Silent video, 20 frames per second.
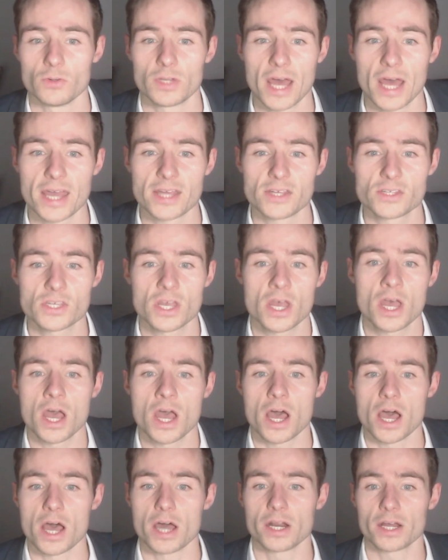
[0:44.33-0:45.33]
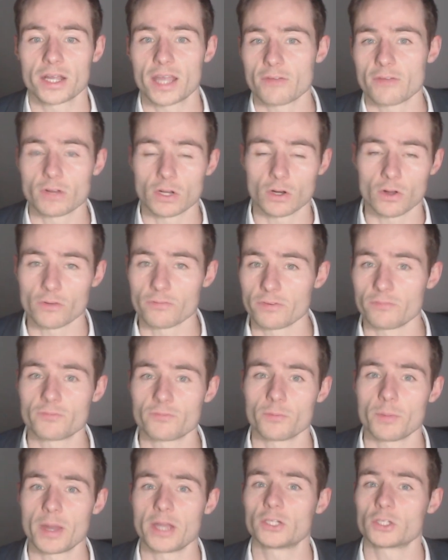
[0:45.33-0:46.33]
days and I gathered a lot of
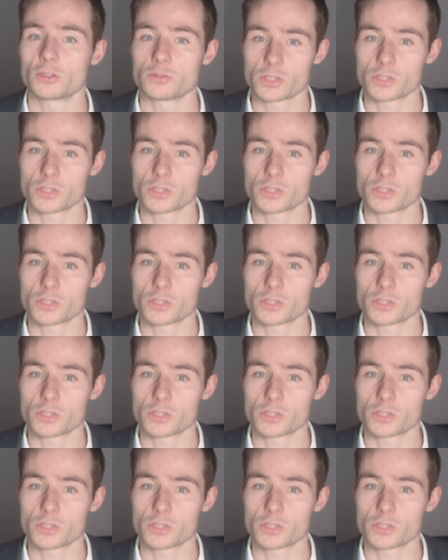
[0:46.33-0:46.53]
information.